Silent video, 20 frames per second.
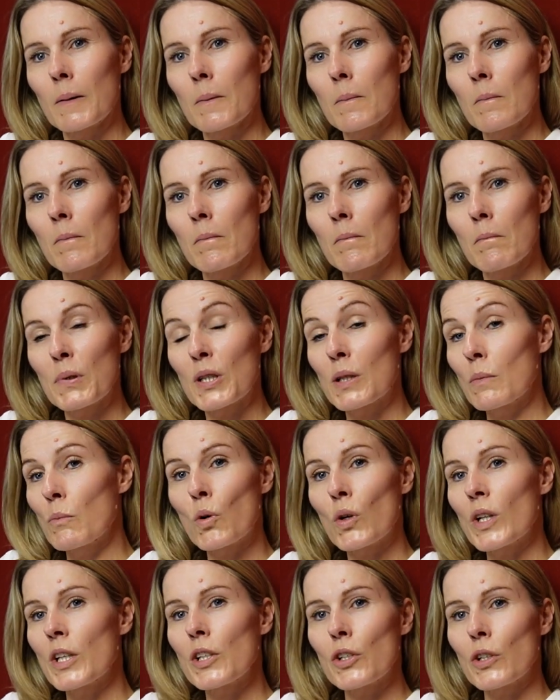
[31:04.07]
But the
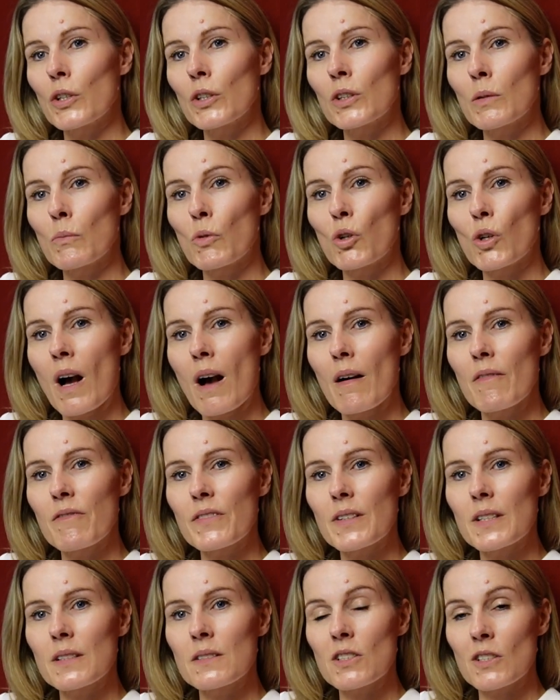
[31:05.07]
more you do it, the more
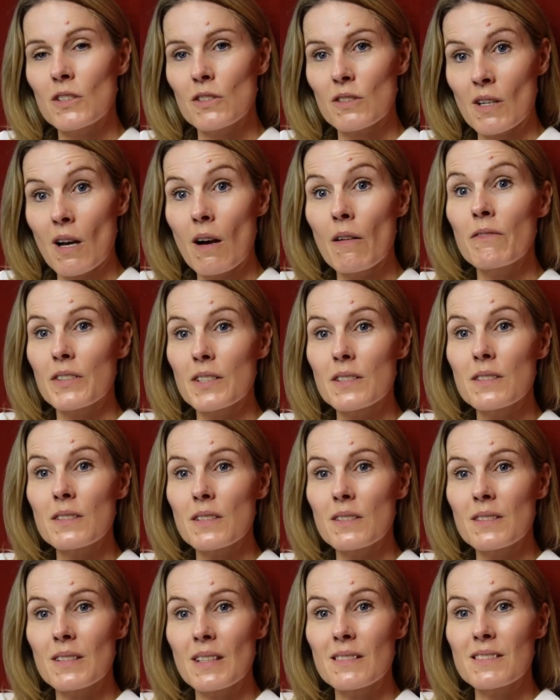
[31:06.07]
confidence, because
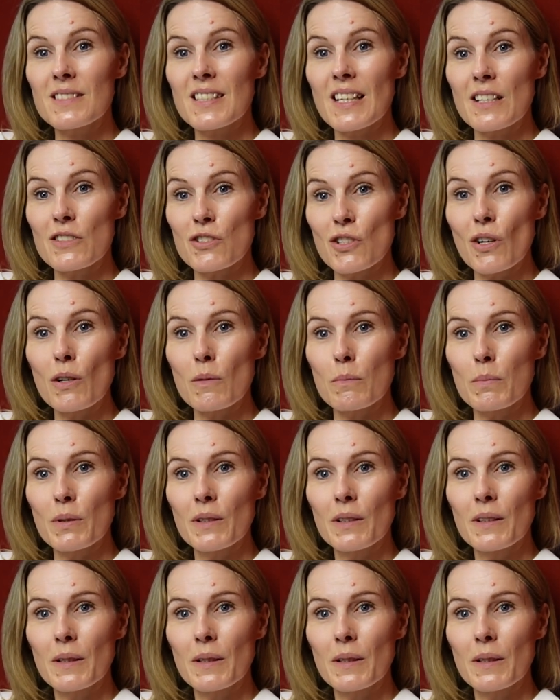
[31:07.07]
confidence is an inside job.